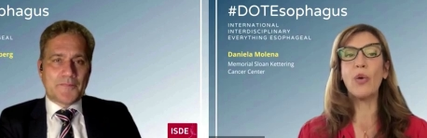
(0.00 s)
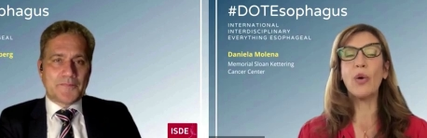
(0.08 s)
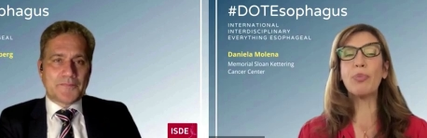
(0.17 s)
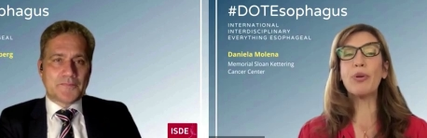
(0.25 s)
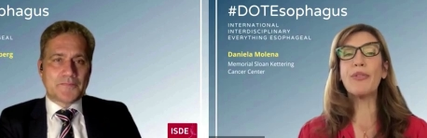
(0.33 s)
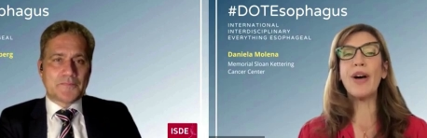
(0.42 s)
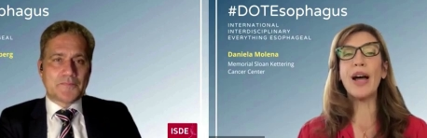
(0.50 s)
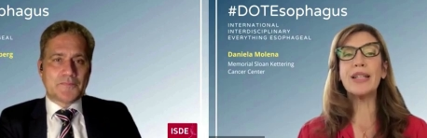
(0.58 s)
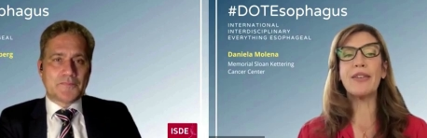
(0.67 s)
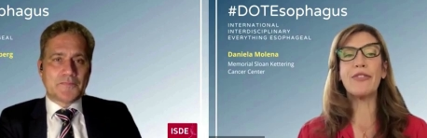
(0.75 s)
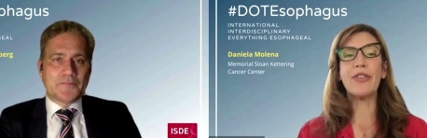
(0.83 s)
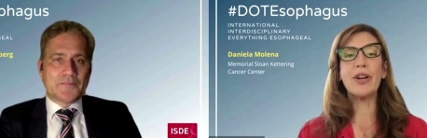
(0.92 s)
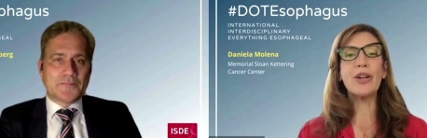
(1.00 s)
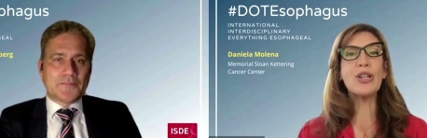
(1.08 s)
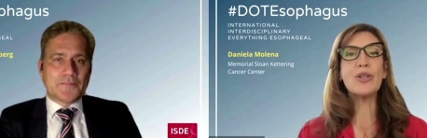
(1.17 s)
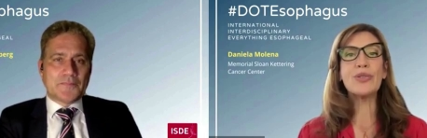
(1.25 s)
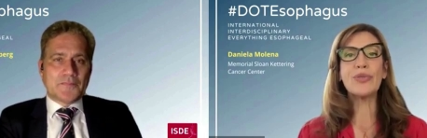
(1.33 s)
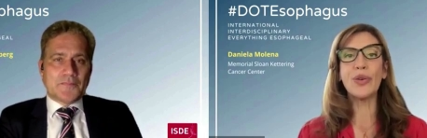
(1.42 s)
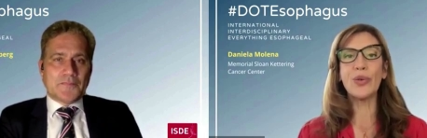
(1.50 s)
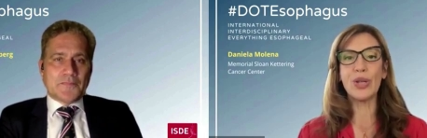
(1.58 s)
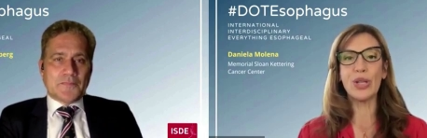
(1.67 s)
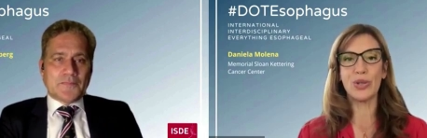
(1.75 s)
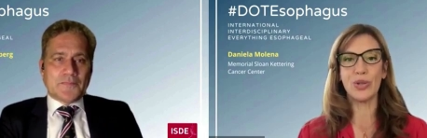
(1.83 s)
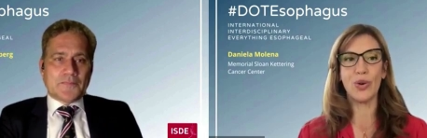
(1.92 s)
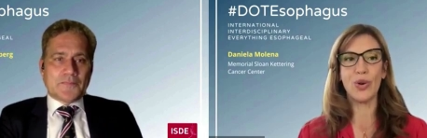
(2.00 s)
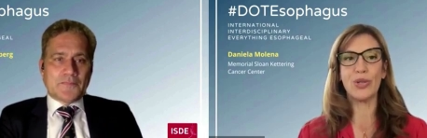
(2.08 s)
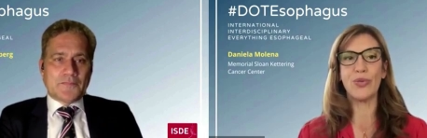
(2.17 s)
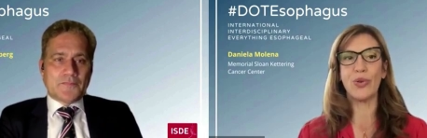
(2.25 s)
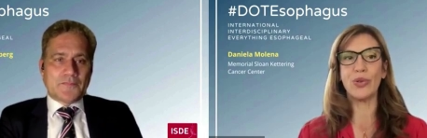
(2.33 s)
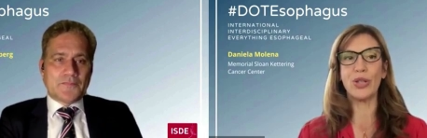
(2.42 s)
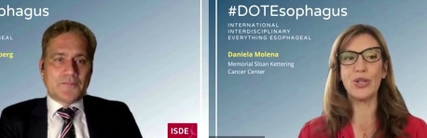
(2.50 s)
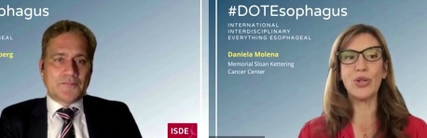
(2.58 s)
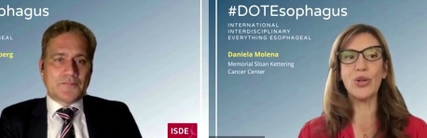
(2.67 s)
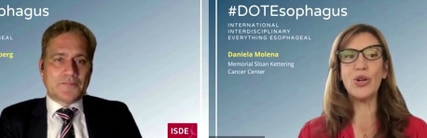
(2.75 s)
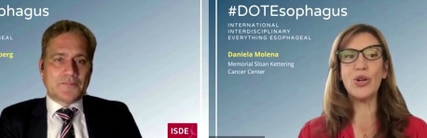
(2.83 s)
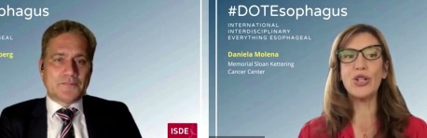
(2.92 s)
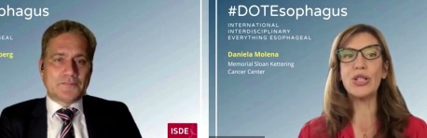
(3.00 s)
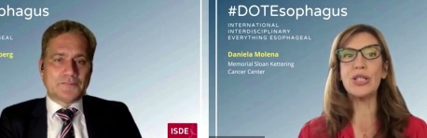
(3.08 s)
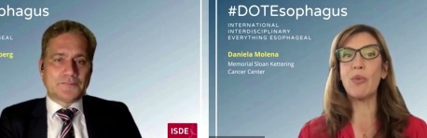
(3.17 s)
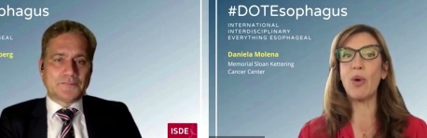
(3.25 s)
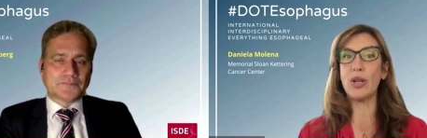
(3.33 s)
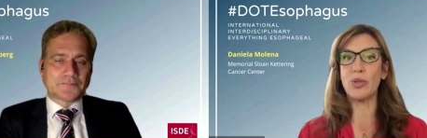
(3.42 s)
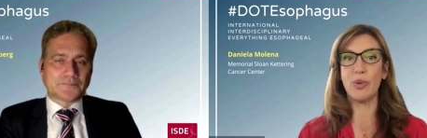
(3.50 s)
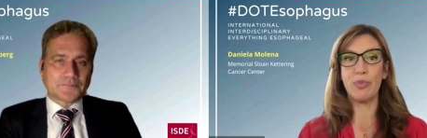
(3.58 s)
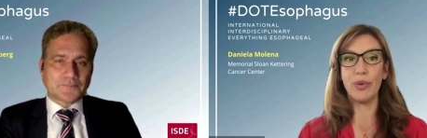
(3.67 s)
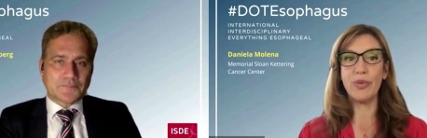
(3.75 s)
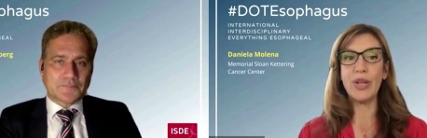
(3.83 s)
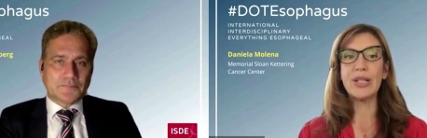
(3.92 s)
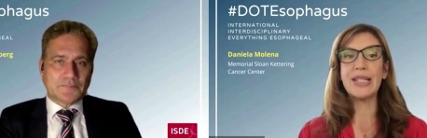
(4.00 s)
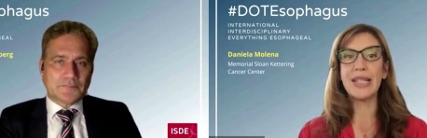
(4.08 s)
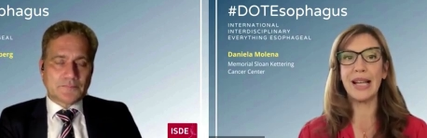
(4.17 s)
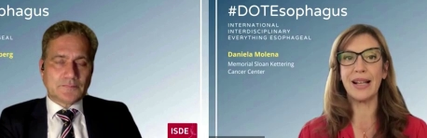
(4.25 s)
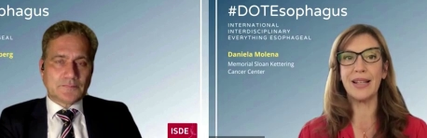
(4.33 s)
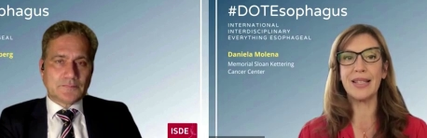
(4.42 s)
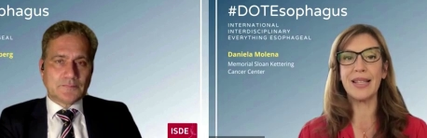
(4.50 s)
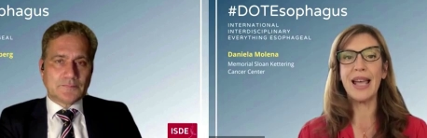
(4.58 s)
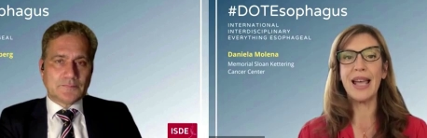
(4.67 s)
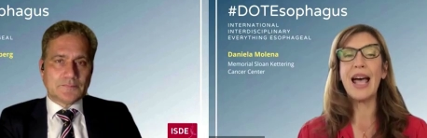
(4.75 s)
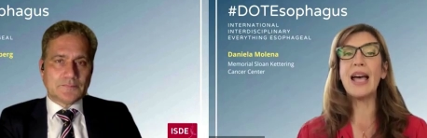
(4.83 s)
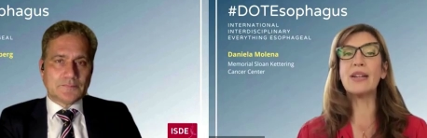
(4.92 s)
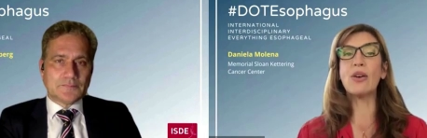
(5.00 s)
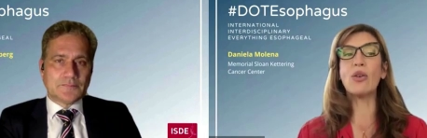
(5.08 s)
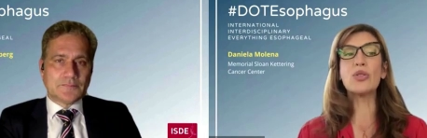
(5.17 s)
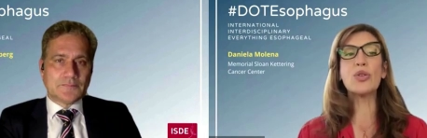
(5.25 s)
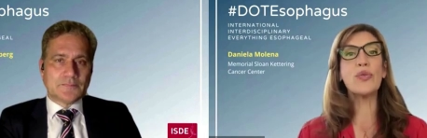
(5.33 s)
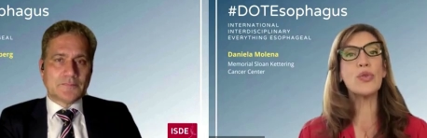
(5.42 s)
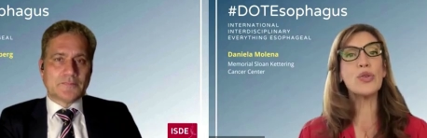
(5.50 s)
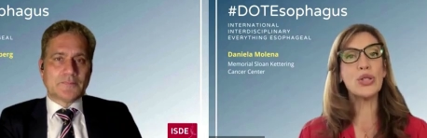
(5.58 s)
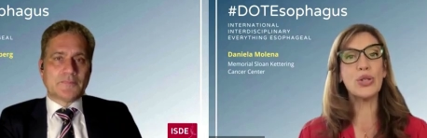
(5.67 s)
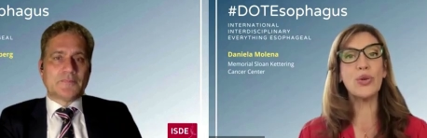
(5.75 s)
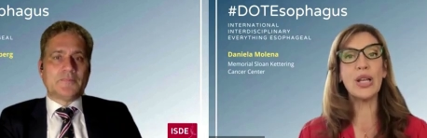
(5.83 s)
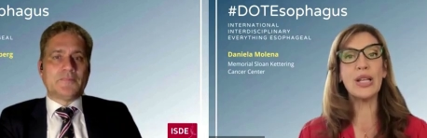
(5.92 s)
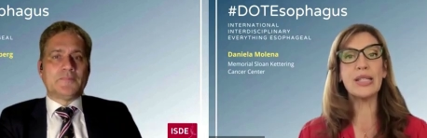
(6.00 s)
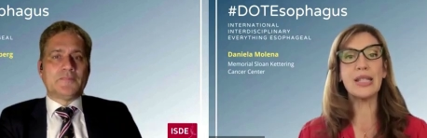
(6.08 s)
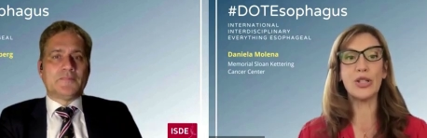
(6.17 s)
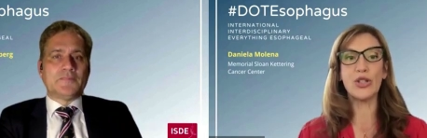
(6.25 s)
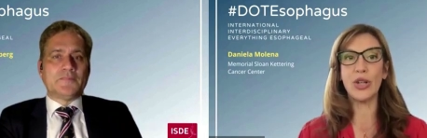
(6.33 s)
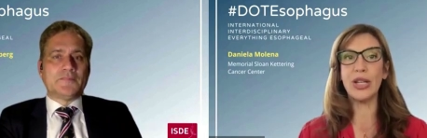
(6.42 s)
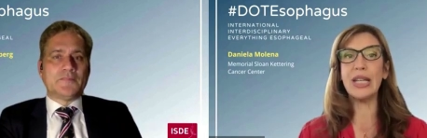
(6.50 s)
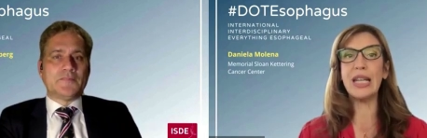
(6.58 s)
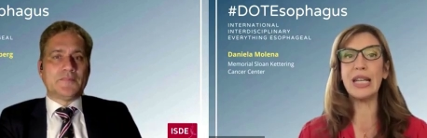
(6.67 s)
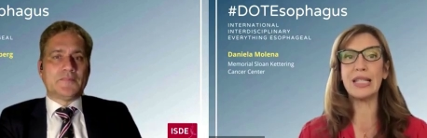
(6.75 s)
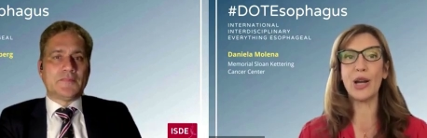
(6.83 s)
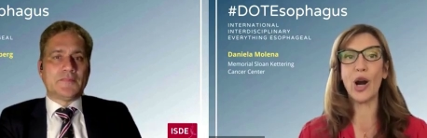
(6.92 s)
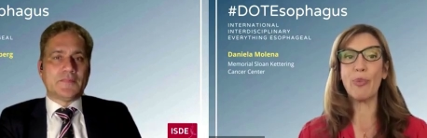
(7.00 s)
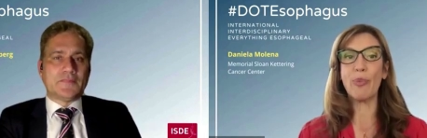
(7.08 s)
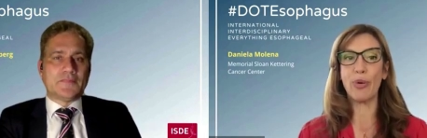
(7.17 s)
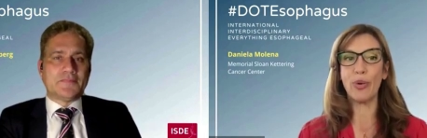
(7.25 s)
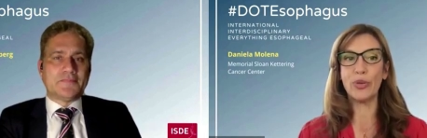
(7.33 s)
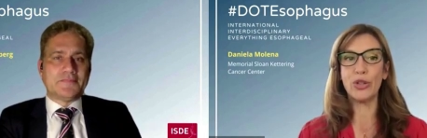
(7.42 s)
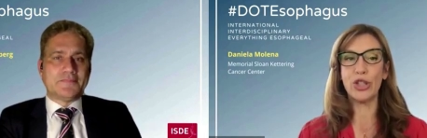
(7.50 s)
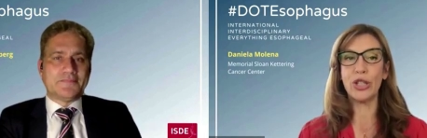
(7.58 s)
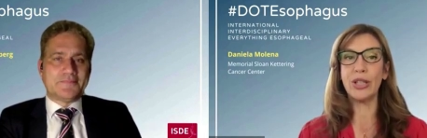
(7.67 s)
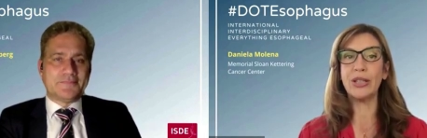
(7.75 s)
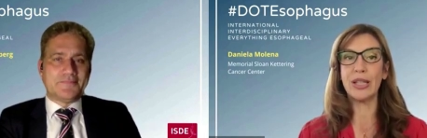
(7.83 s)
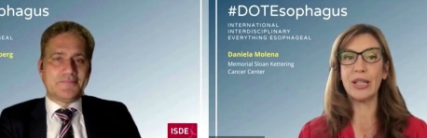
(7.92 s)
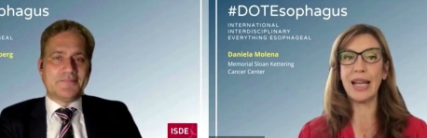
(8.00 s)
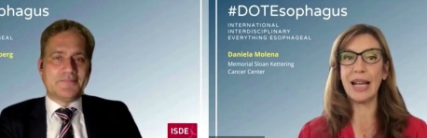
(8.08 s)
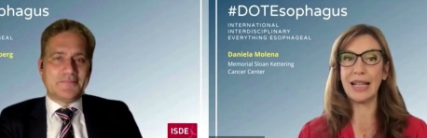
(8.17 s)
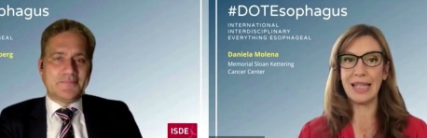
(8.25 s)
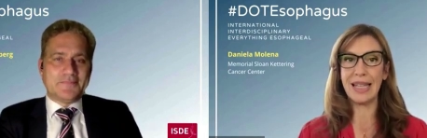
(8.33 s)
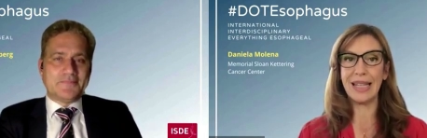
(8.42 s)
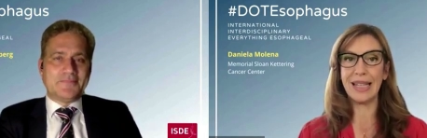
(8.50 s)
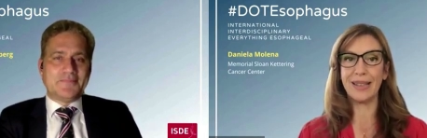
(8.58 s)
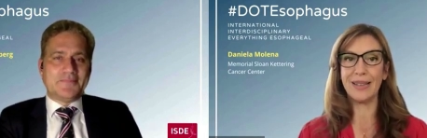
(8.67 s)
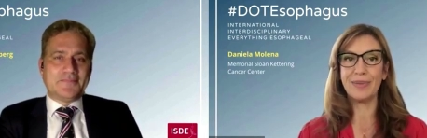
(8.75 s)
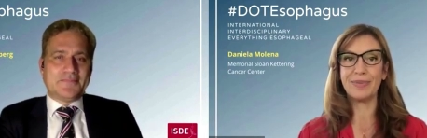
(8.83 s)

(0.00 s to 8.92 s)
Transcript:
Speaker 1: will provide a very useful resource for the surgeons that wants to improve their skills and also for students and trainees that are approaching this technique.